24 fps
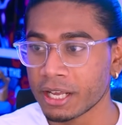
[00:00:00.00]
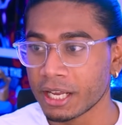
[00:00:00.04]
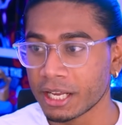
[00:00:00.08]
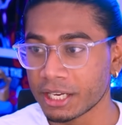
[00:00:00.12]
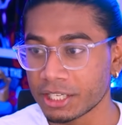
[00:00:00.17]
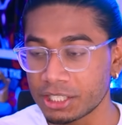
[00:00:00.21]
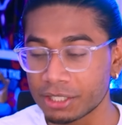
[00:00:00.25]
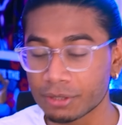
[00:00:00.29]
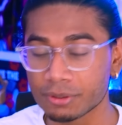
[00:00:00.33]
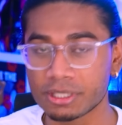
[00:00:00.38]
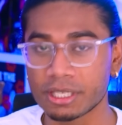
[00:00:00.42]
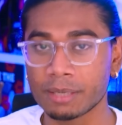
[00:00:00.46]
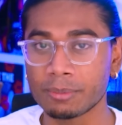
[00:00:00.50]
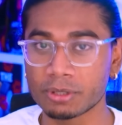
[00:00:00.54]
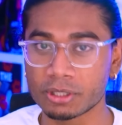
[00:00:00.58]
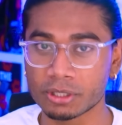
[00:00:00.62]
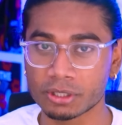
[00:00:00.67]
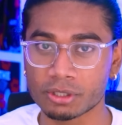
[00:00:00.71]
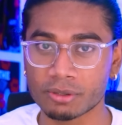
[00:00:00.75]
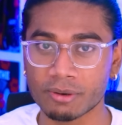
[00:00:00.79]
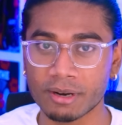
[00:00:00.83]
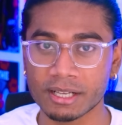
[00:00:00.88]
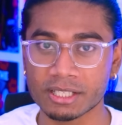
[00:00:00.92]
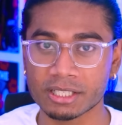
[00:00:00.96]
and she was able to
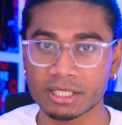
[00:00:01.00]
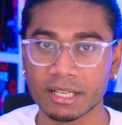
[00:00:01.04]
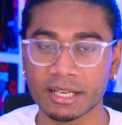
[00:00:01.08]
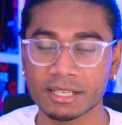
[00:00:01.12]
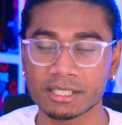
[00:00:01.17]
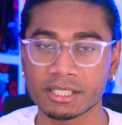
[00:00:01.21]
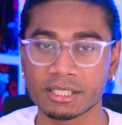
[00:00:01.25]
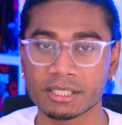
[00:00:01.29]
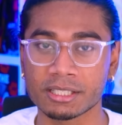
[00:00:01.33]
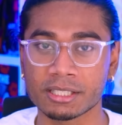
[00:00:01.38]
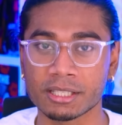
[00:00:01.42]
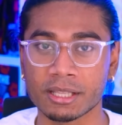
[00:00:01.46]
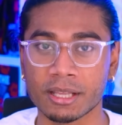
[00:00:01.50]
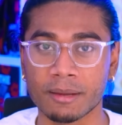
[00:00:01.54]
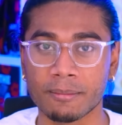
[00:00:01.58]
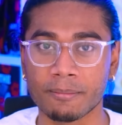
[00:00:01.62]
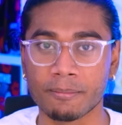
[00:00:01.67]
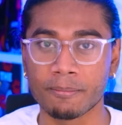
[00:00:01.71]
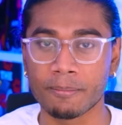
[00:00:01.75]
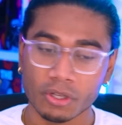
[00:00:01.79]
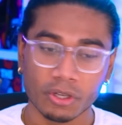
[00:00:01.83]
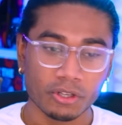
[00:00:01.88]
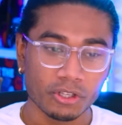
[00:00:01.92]
terrestrialize into them.